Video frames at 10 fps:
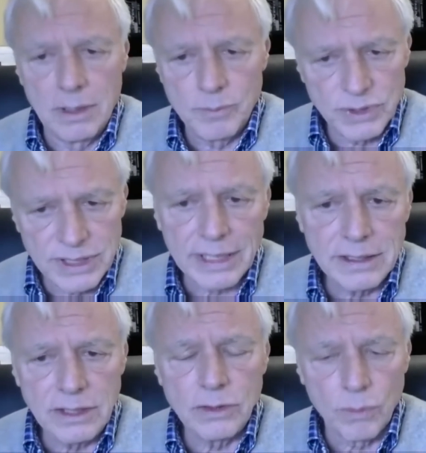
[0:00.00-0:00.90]

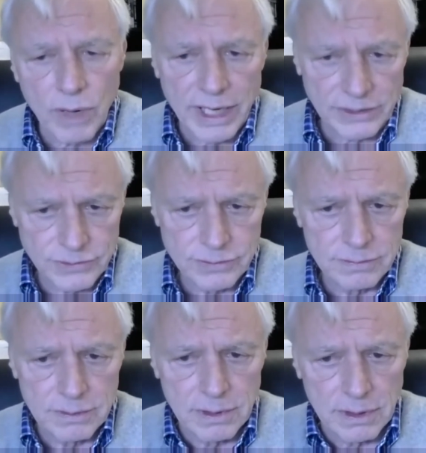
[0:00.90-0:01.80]
protecting the rights
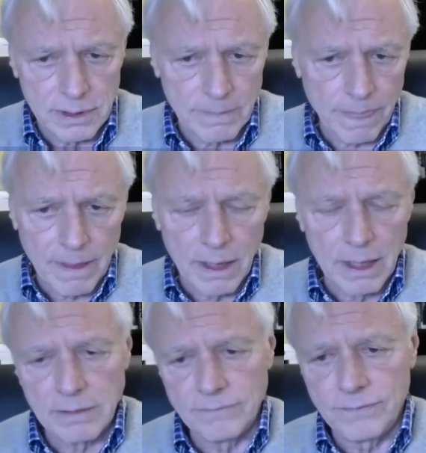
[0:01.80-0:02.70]
of
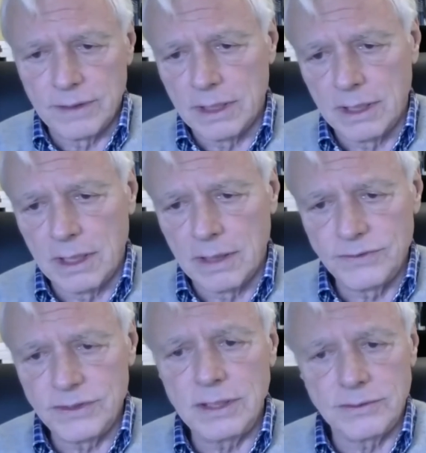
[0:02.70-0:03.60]

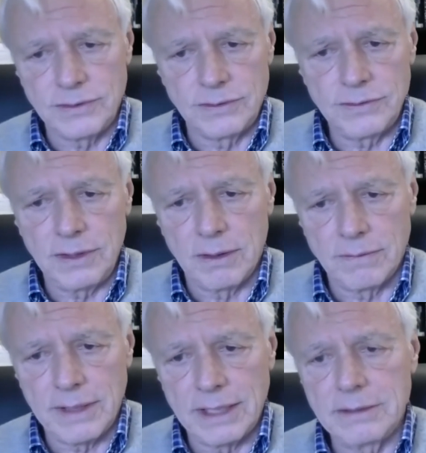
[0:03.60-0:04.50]
citizens,
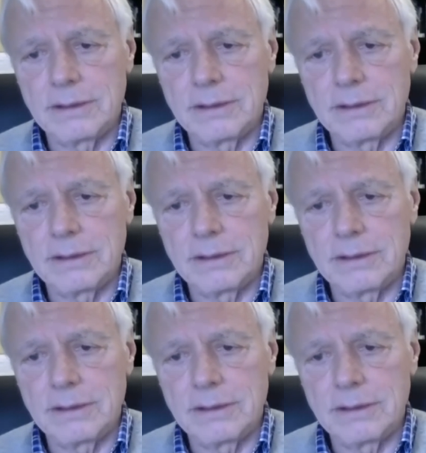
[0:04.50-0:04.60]
that